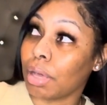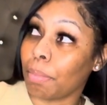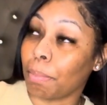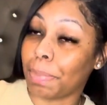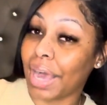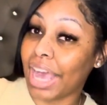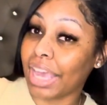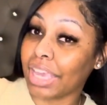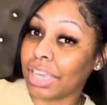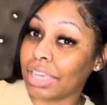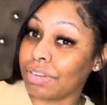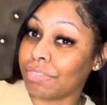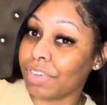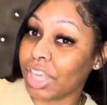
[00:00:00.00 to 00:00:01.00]

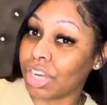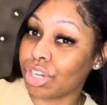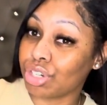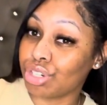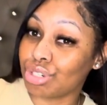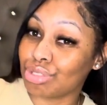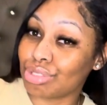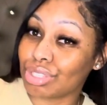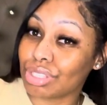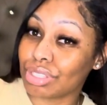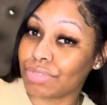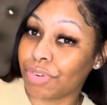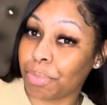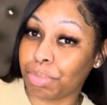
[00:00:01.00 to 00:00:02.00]
buying
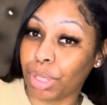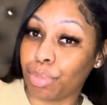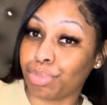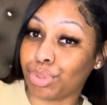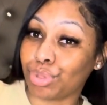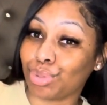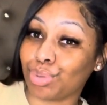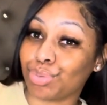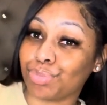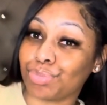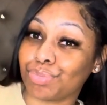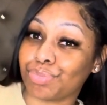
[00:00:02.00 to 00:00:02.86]
vendors from people